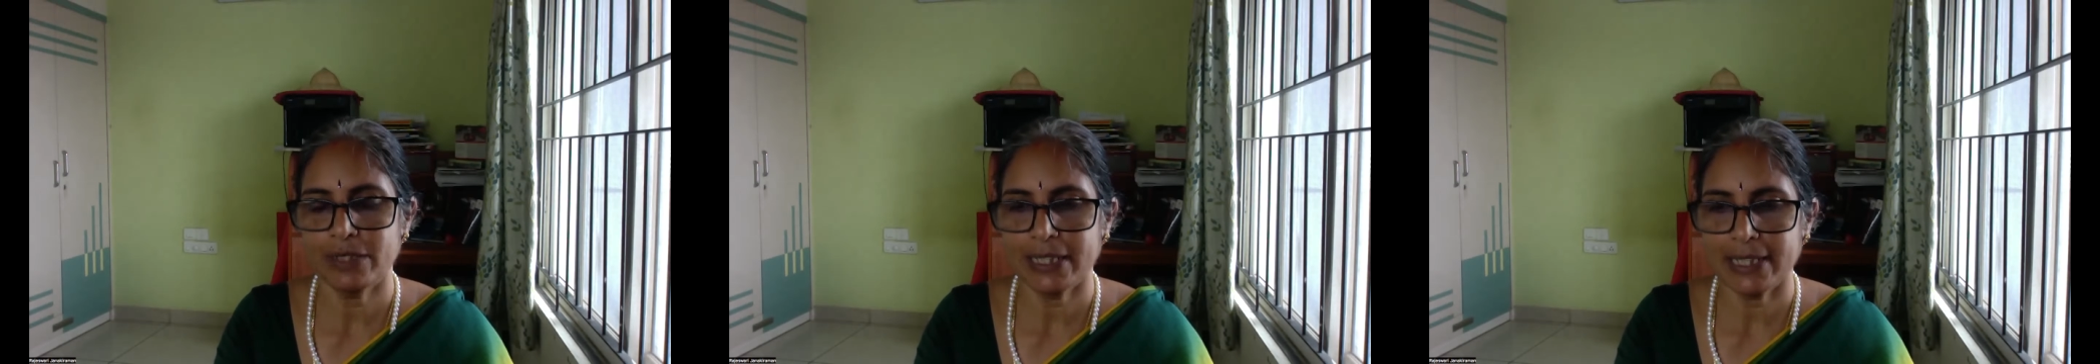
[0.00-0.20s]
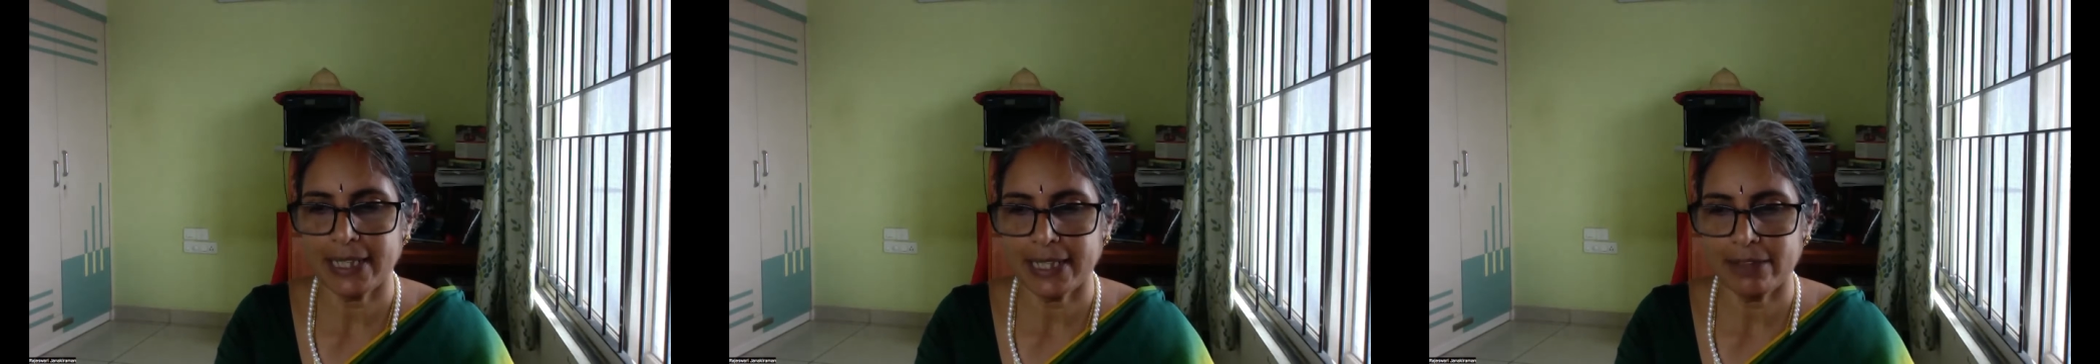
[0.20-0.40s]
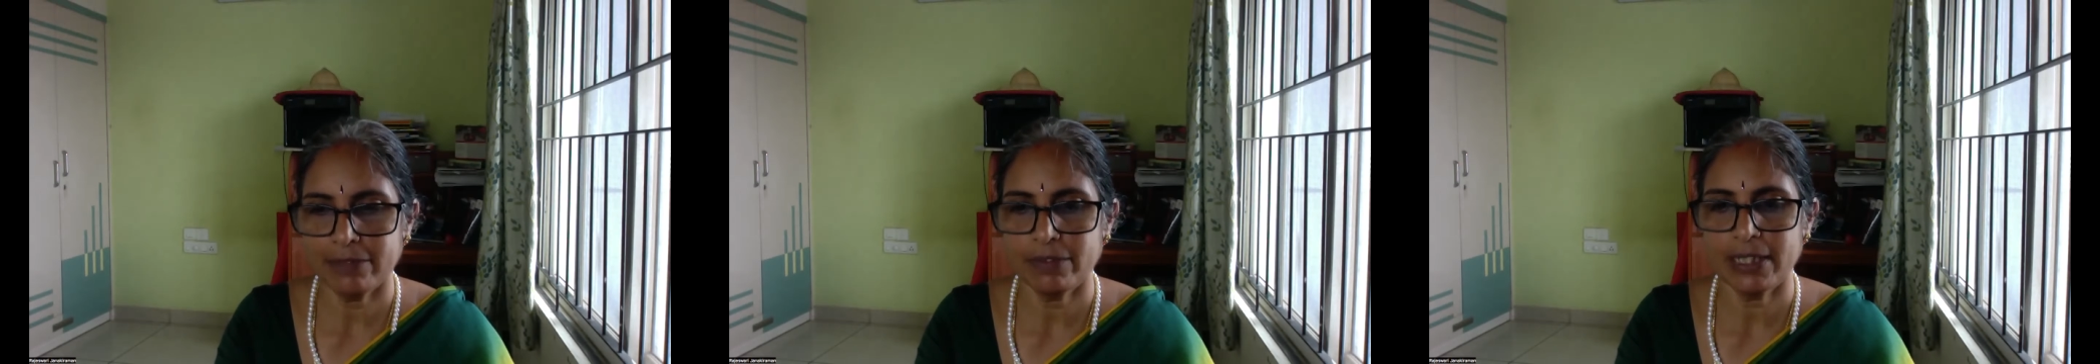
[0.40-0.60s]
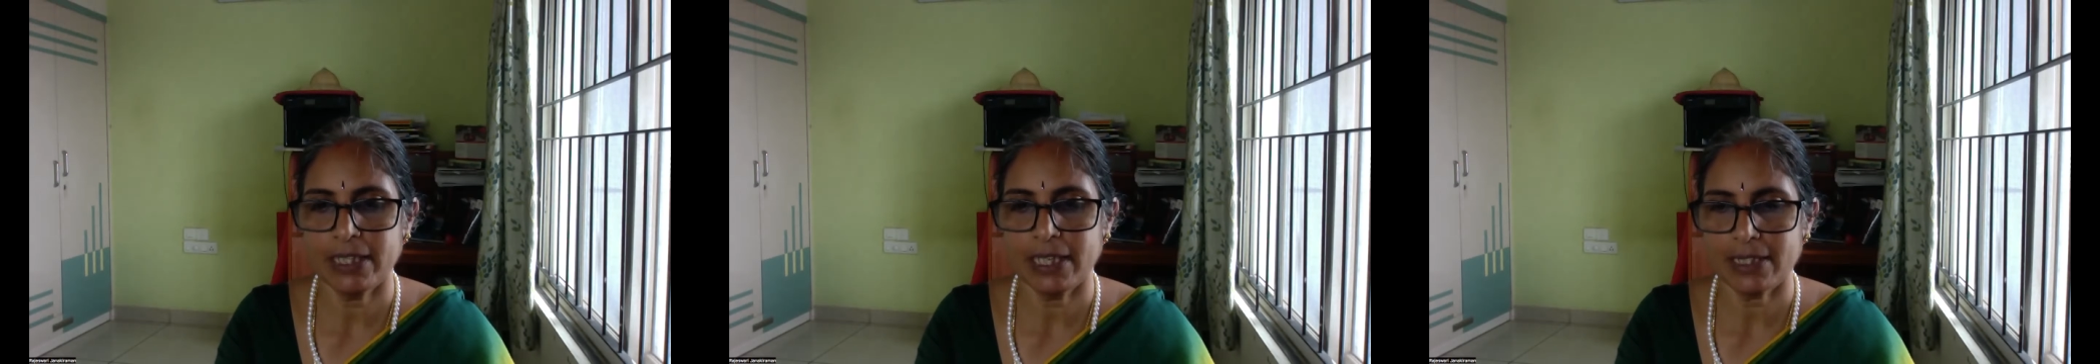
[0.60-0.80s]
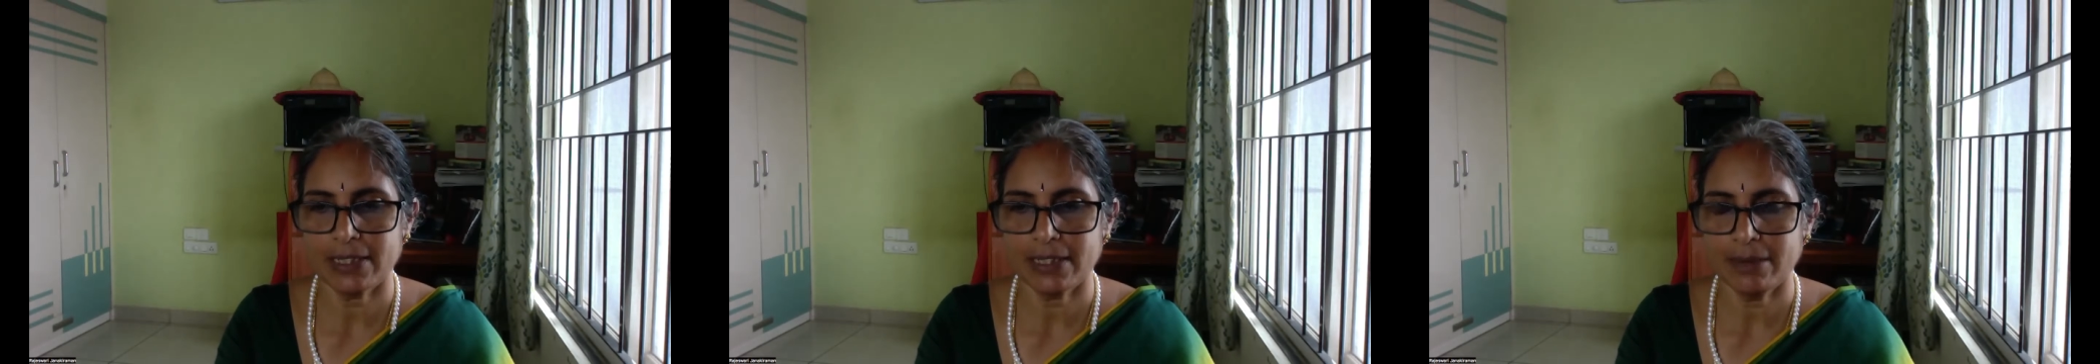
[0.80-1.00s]
the day
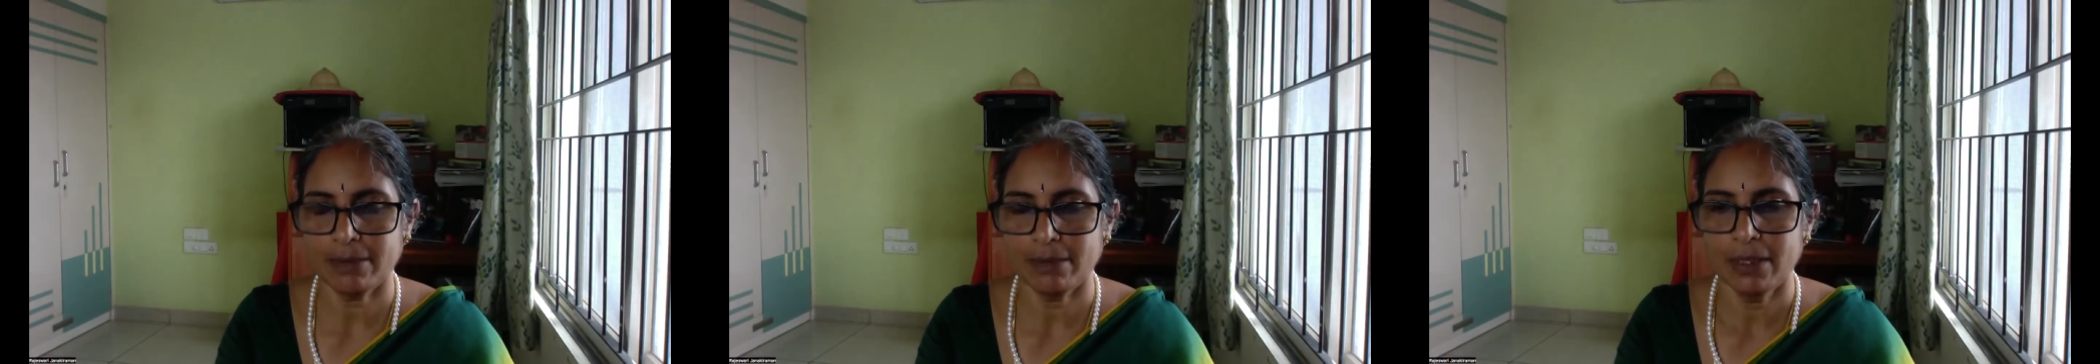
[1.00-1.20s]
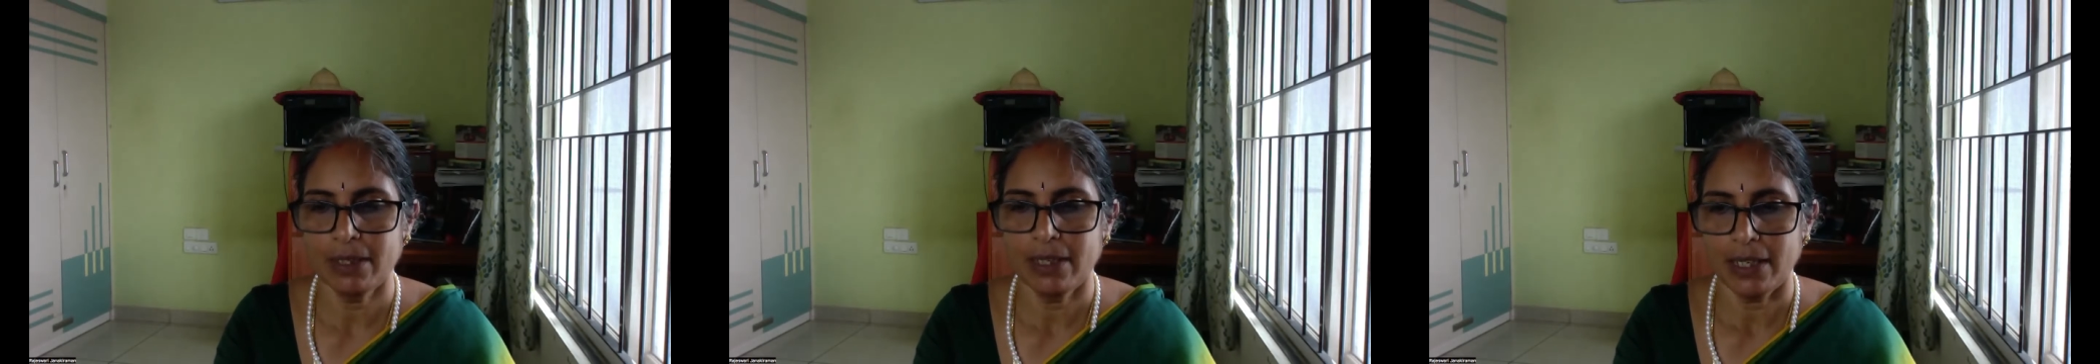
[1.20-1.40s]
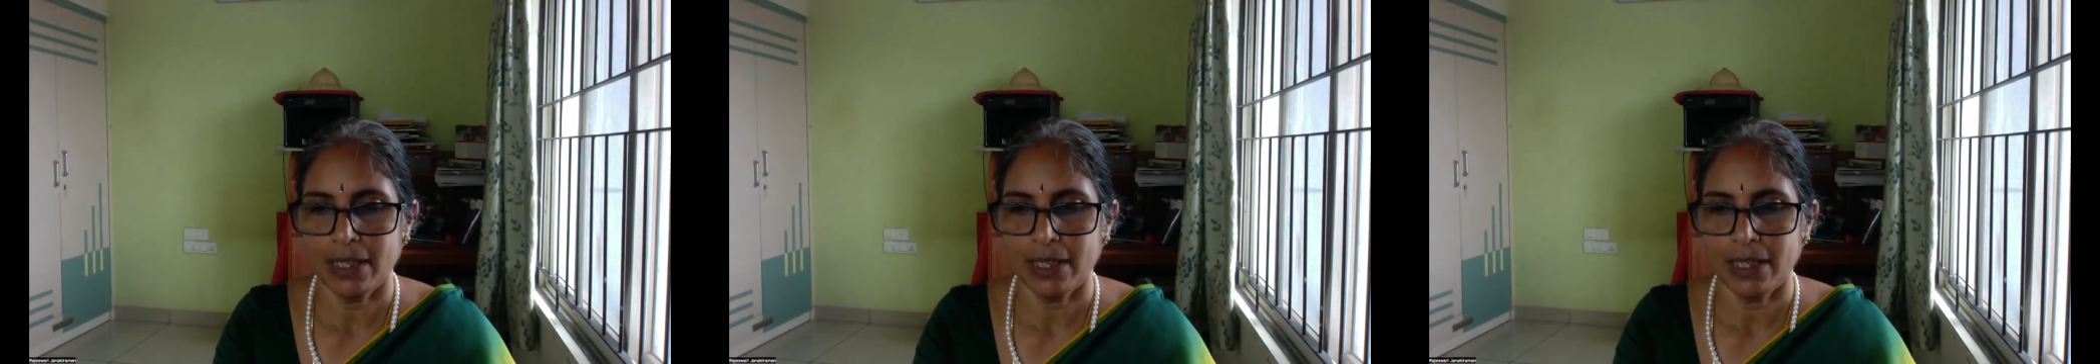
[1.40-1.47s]
we'll ask them,